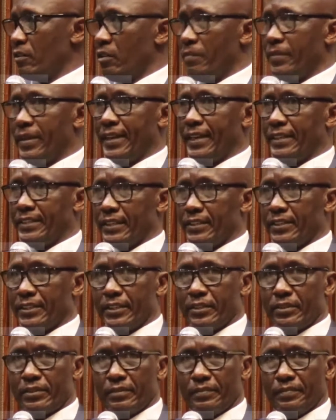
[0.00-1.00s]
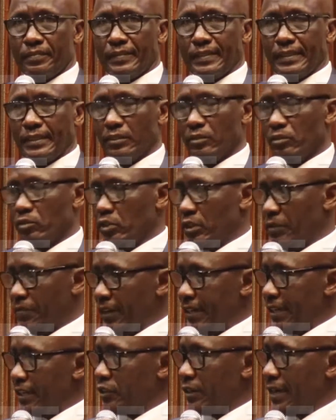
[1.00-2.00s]
government agencies to the
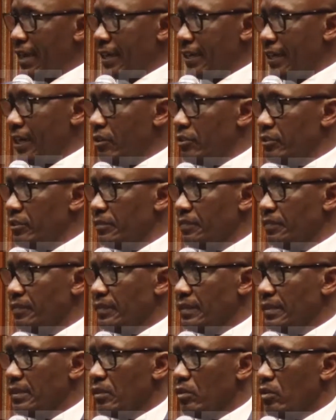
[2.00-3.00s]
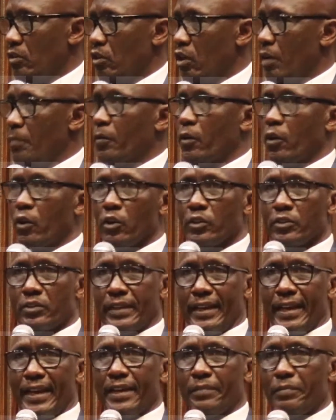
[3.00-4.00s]
Federation account of close
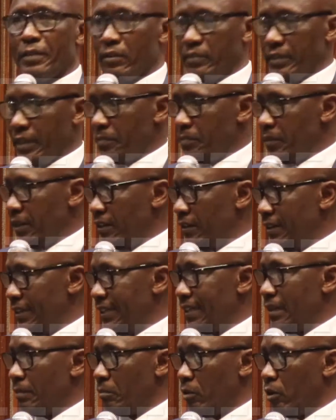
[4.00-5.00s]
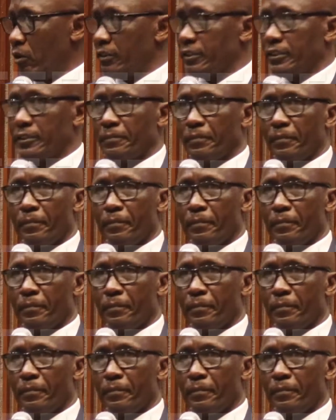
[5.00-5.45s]
to 800 billion in a month,